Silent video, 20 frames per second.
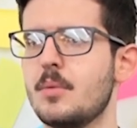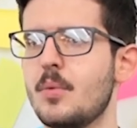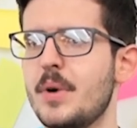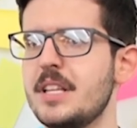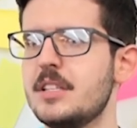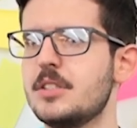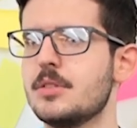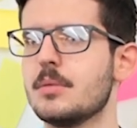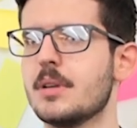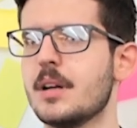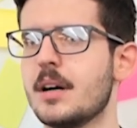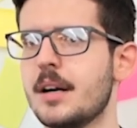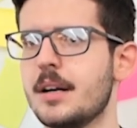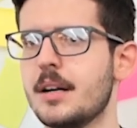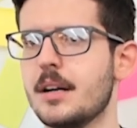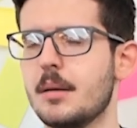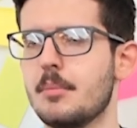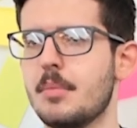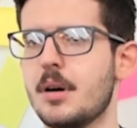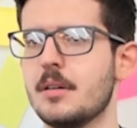way to
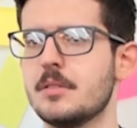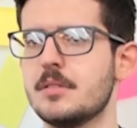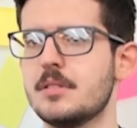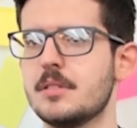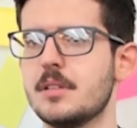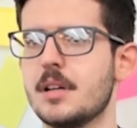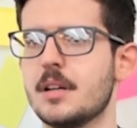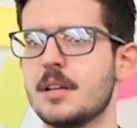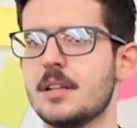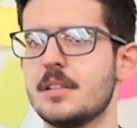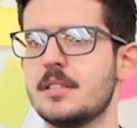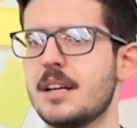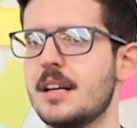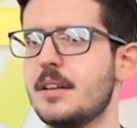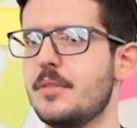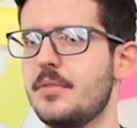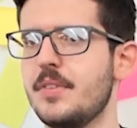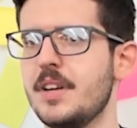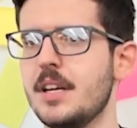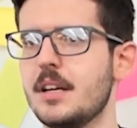learn about
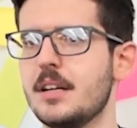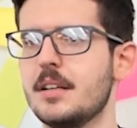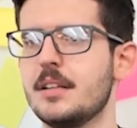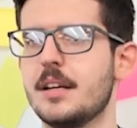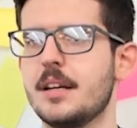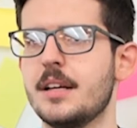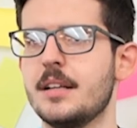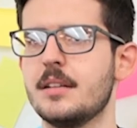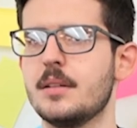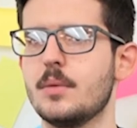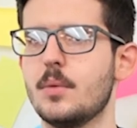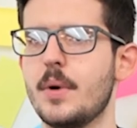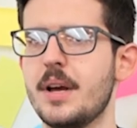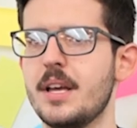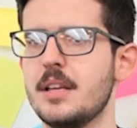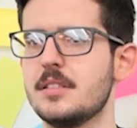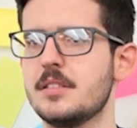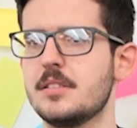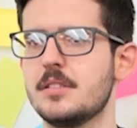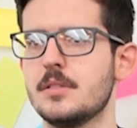time thinking and
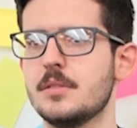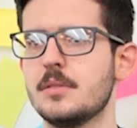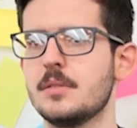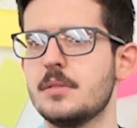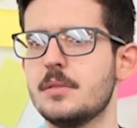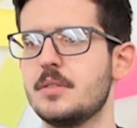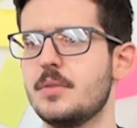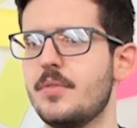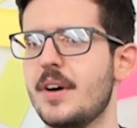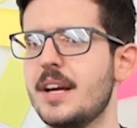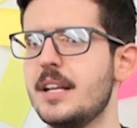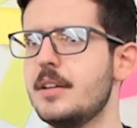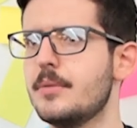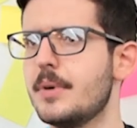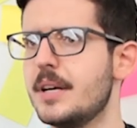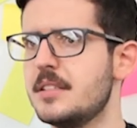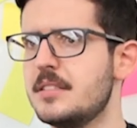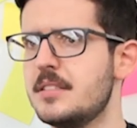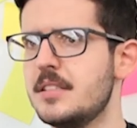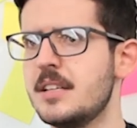ways to, to find
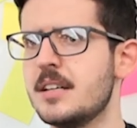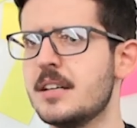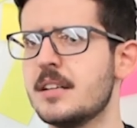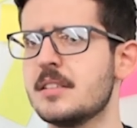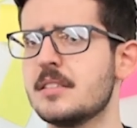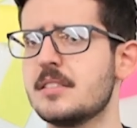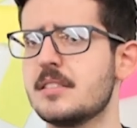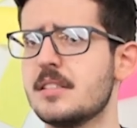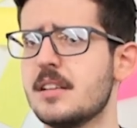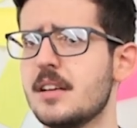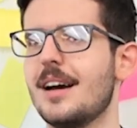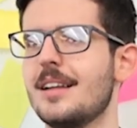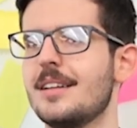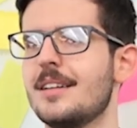new ideas.